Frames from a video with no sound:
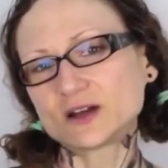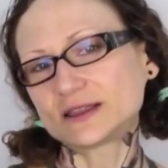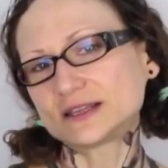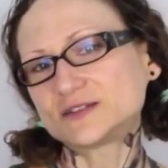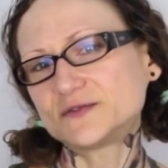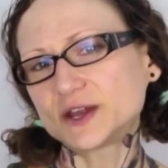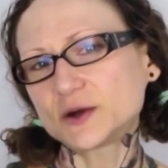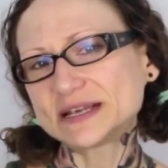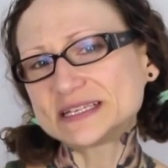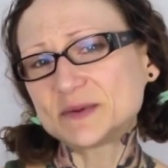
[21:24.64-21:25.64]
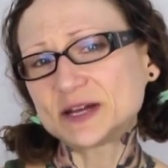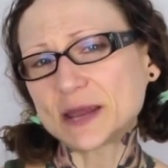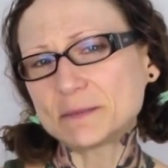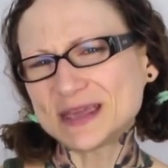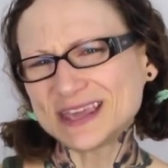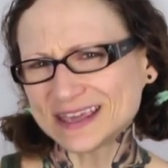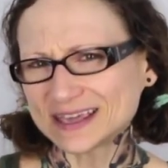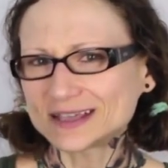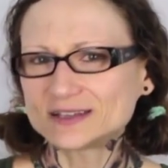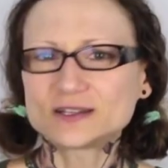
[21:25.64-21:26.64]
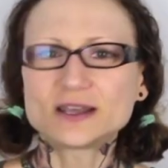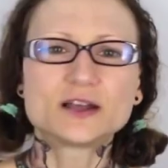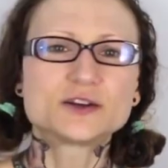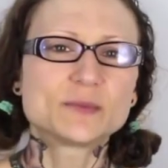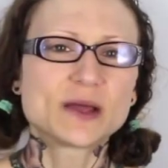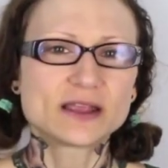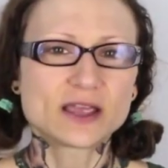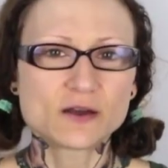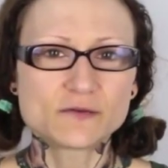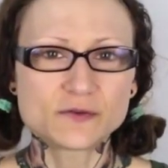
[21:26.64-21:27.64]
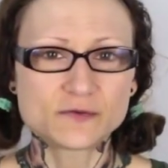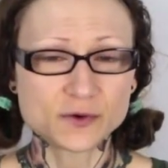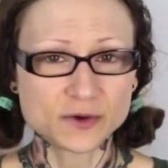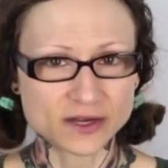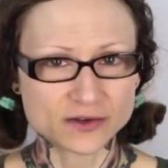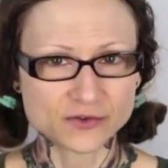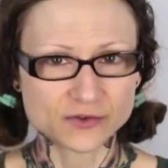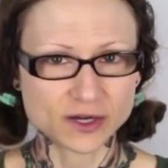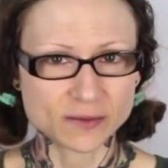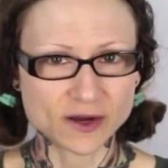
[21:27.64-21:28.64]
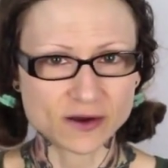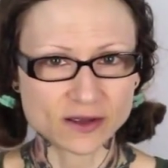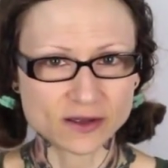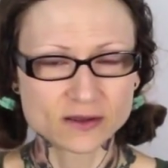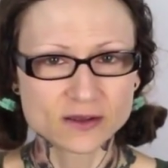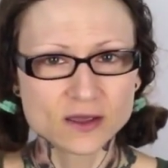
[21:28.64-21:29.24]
it or not, this video is but a peek into the underbelly of the food industry in America.